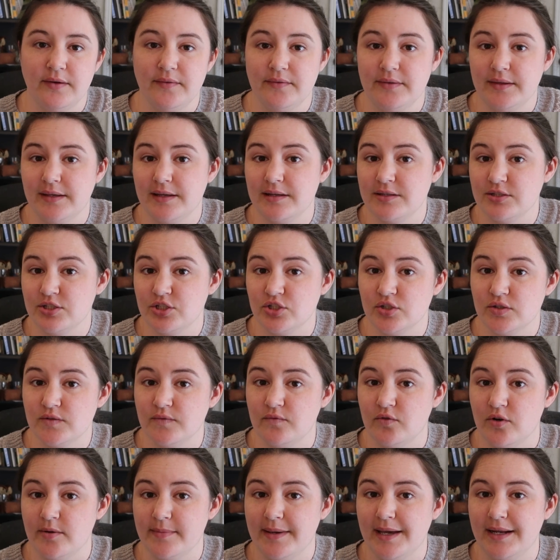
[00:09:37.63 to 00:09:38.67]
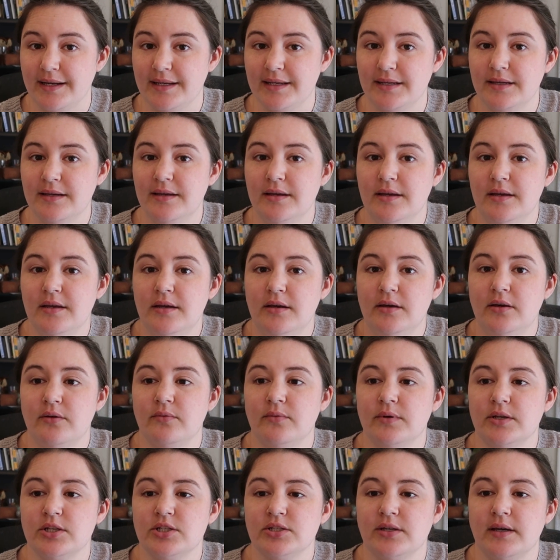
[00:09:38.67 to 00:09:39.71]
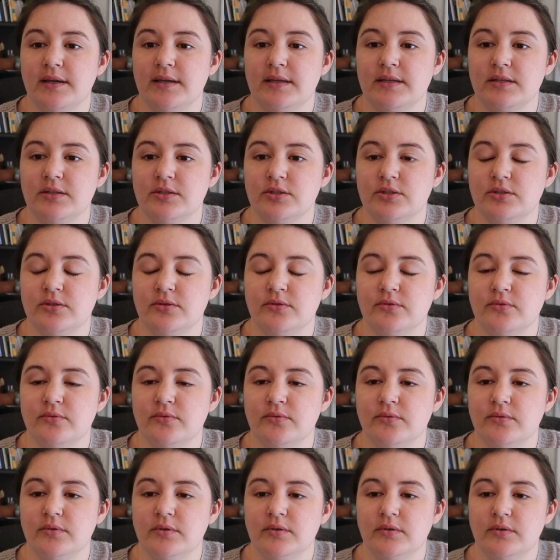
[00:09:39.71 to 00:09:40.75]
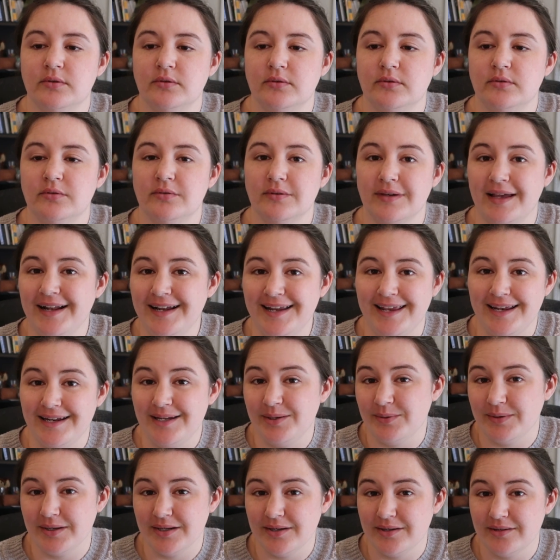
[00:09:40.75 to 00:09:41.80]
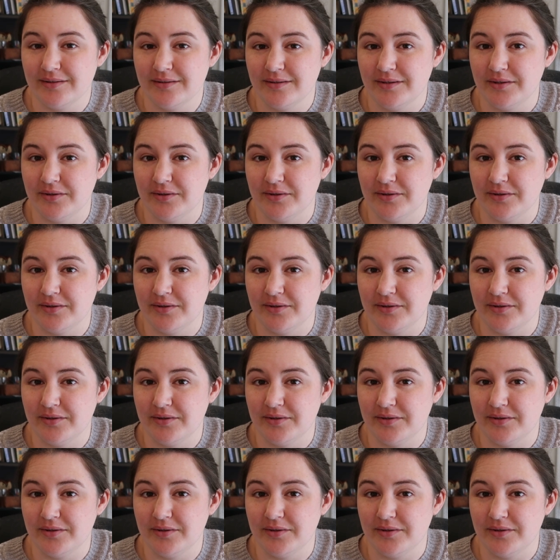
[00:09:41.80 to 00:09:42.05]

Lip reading: Everything else is just formatting, which I can do kind of anywhere.